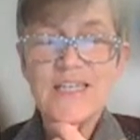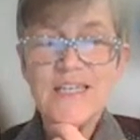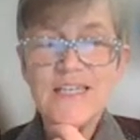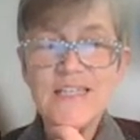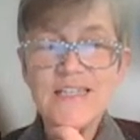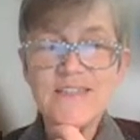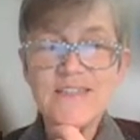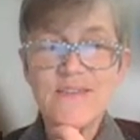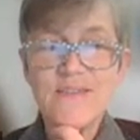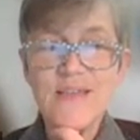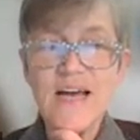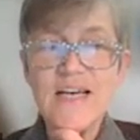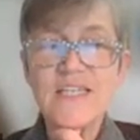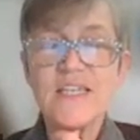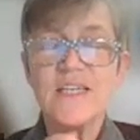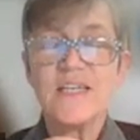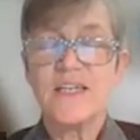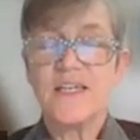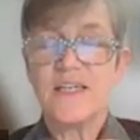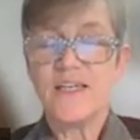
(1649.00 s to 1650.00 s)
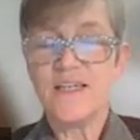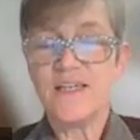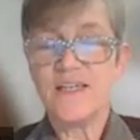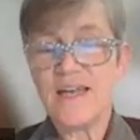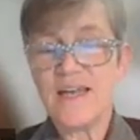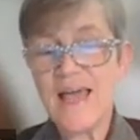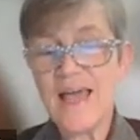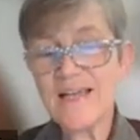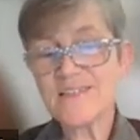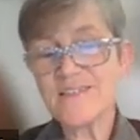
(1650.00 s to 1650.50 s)
is that in
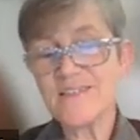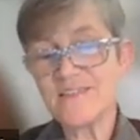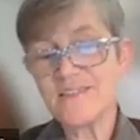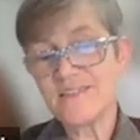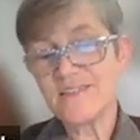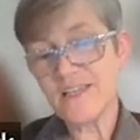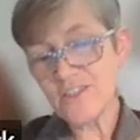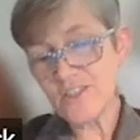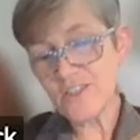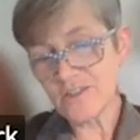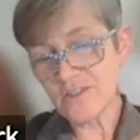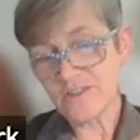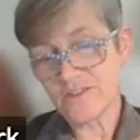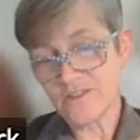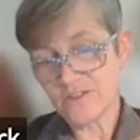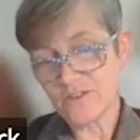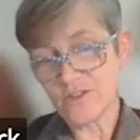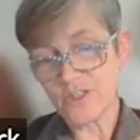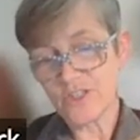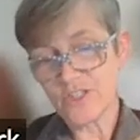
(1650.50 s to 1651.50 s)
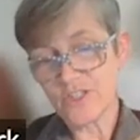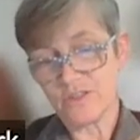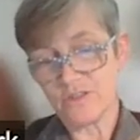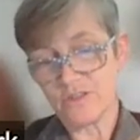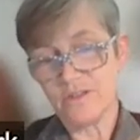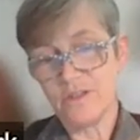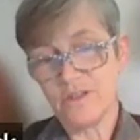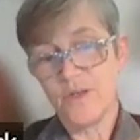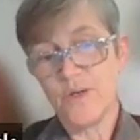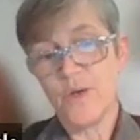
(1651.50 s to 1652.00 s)
existential
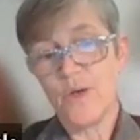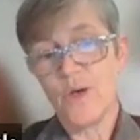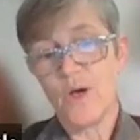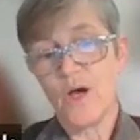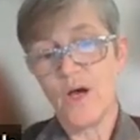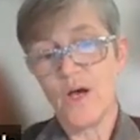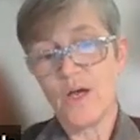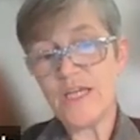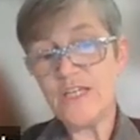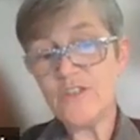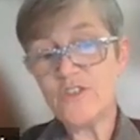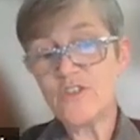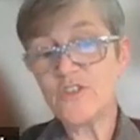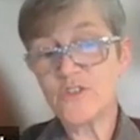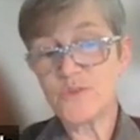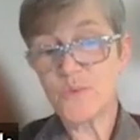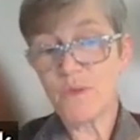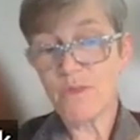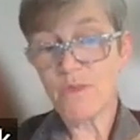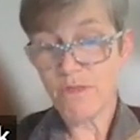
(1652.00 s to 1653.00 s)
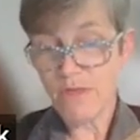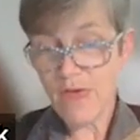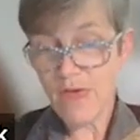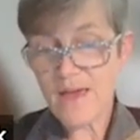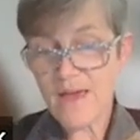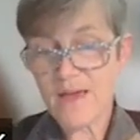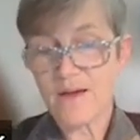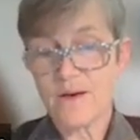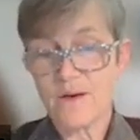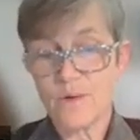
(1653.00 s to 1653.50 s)
construction, uh, introduced with
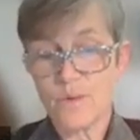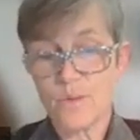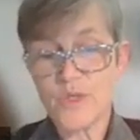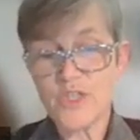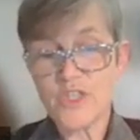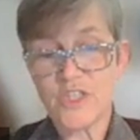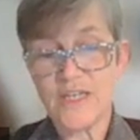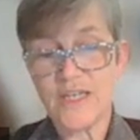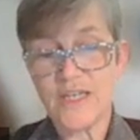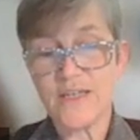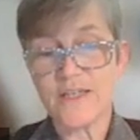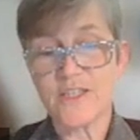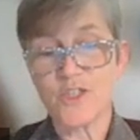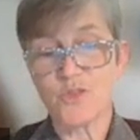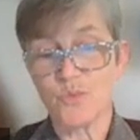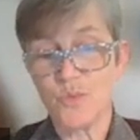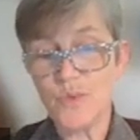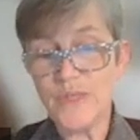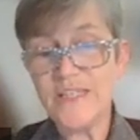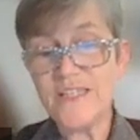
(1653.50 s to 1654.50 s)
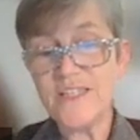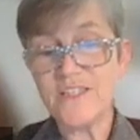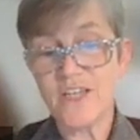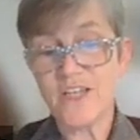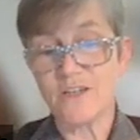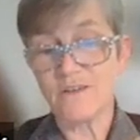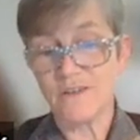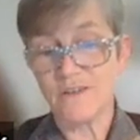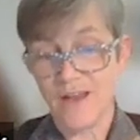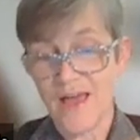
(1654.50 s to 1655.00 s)
there, which in English really
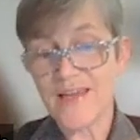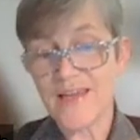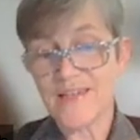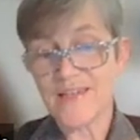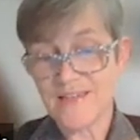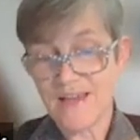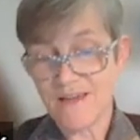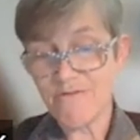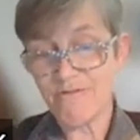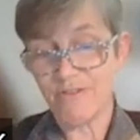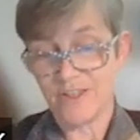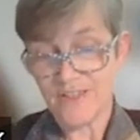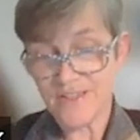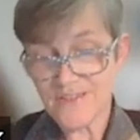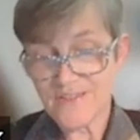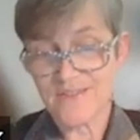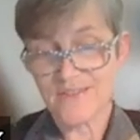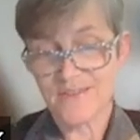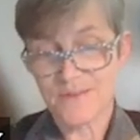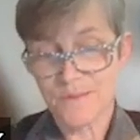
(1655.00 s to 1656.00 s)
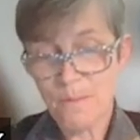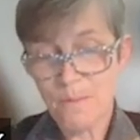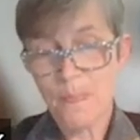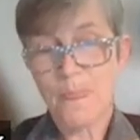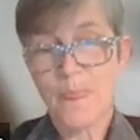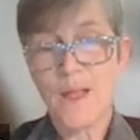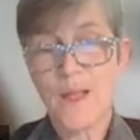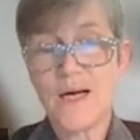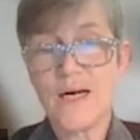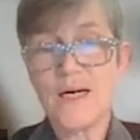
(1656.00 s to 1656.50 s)
don't like definites,
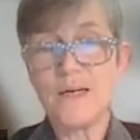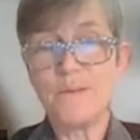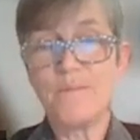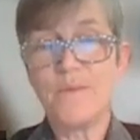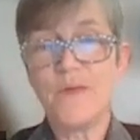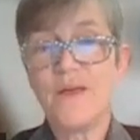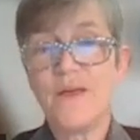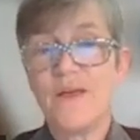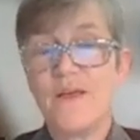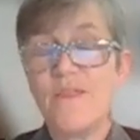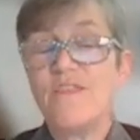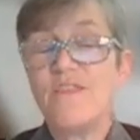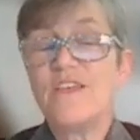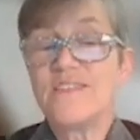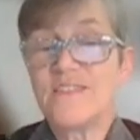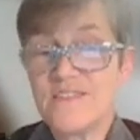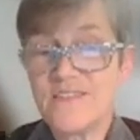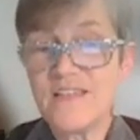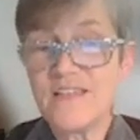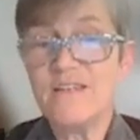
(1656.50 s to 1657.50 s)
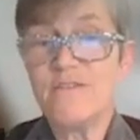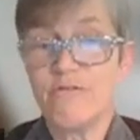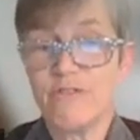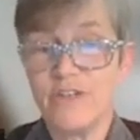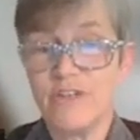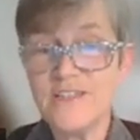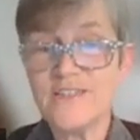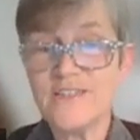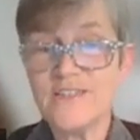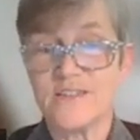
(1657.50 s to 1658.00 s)
um, this is
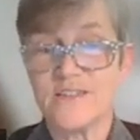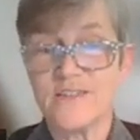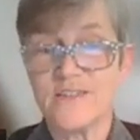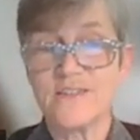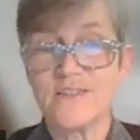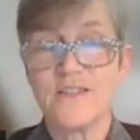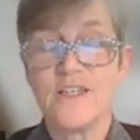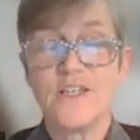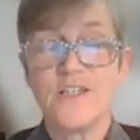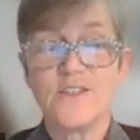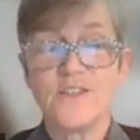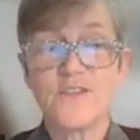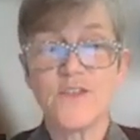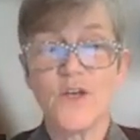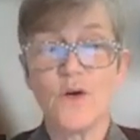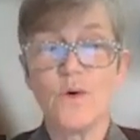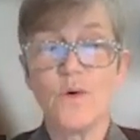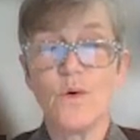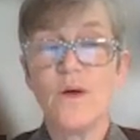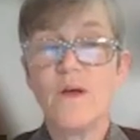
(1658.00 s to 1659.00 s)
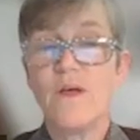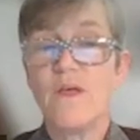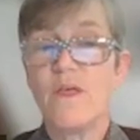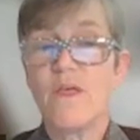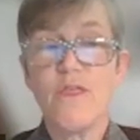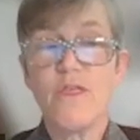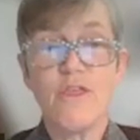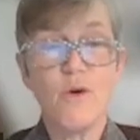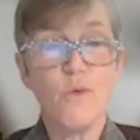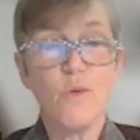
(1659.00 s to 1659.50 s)
infelicitous. So
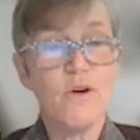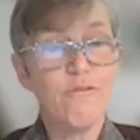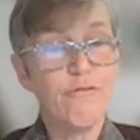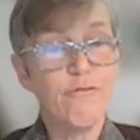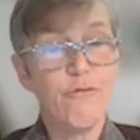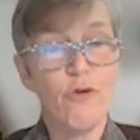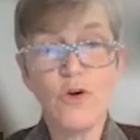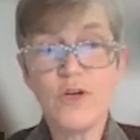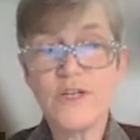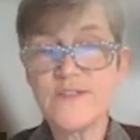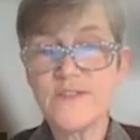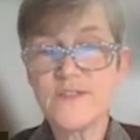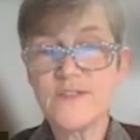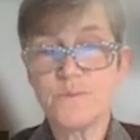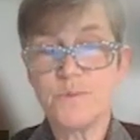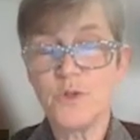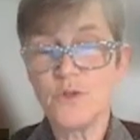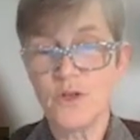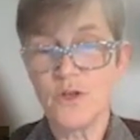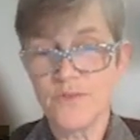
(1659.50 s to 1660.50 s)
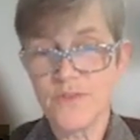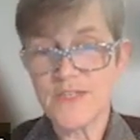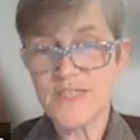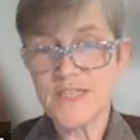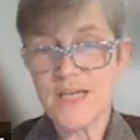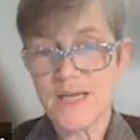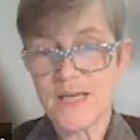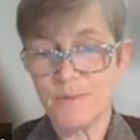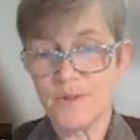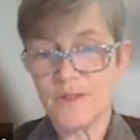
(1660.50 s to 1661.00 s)
there were fork and spoon on the
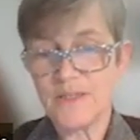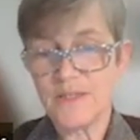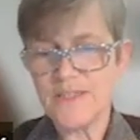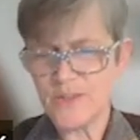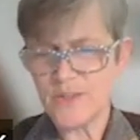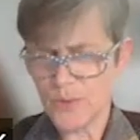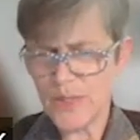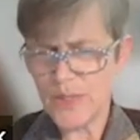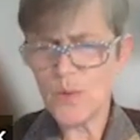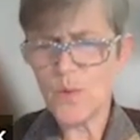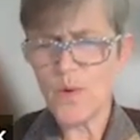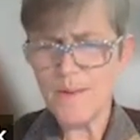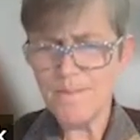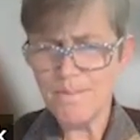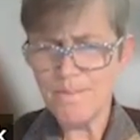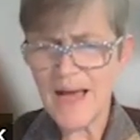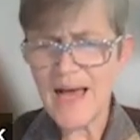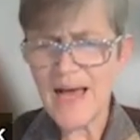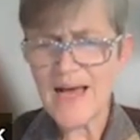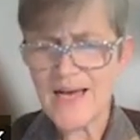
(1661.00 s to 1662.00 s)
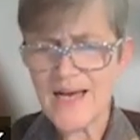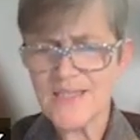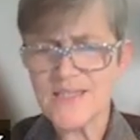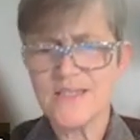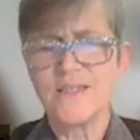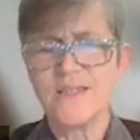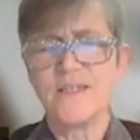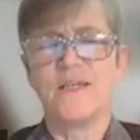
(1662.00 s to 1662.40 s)
table is really quite bad.